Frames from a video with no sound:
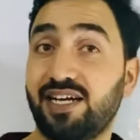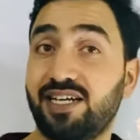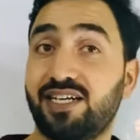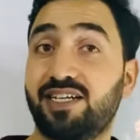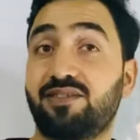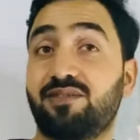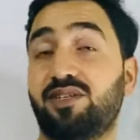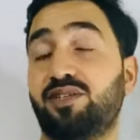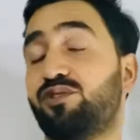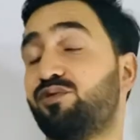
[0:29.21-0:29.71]

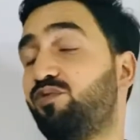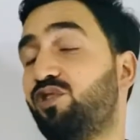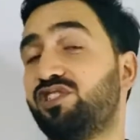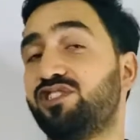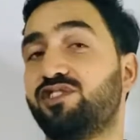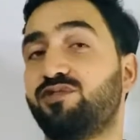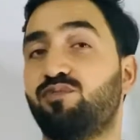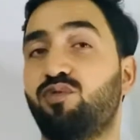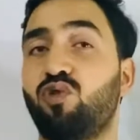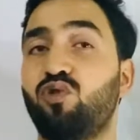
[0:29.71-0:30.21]
It was
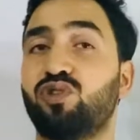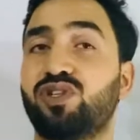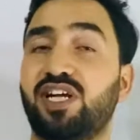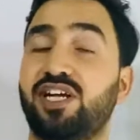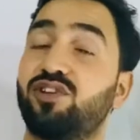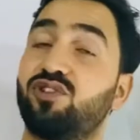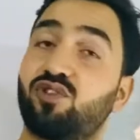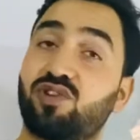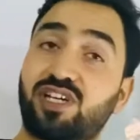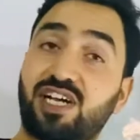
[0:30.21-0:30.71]
both
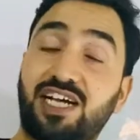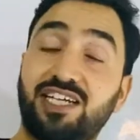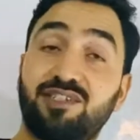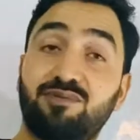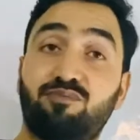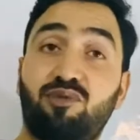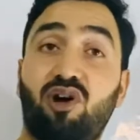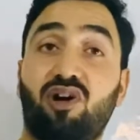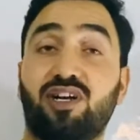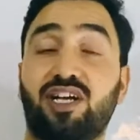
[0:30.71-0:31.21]
endocrine
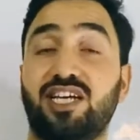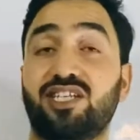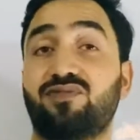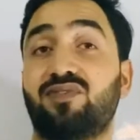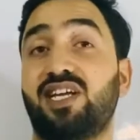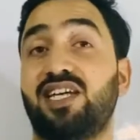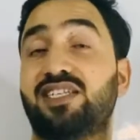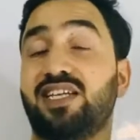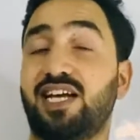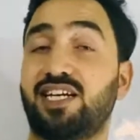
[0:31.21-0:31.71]
part as well
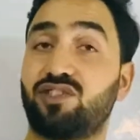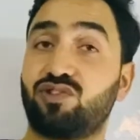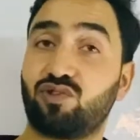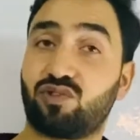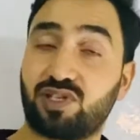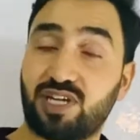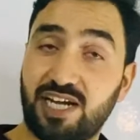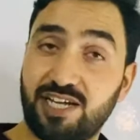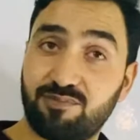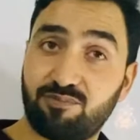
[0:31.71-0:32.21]
as
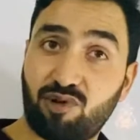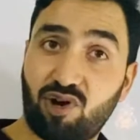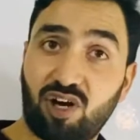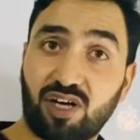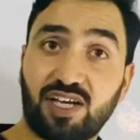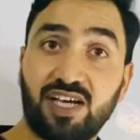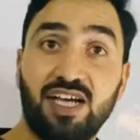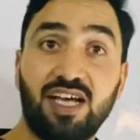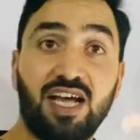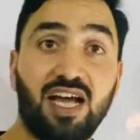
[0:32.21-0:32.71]
exocrine part,
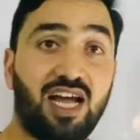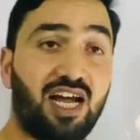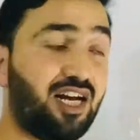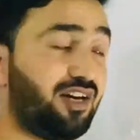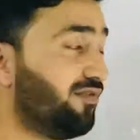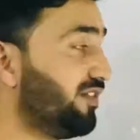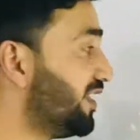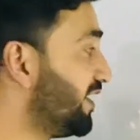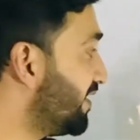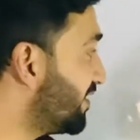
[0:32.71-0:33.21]
and
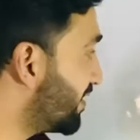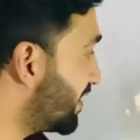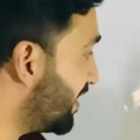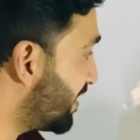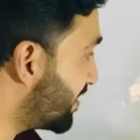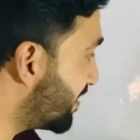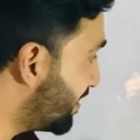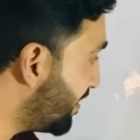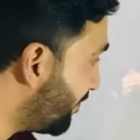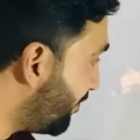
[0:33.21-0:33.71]
we
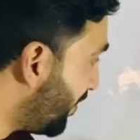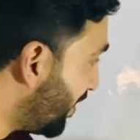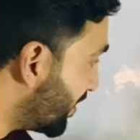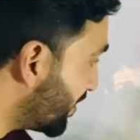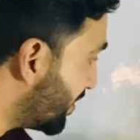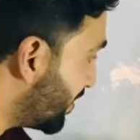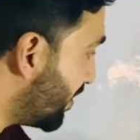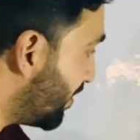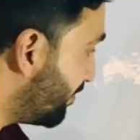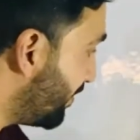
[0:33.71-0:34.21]
discussed the
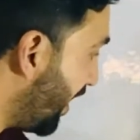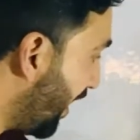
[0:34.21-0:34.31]
function of the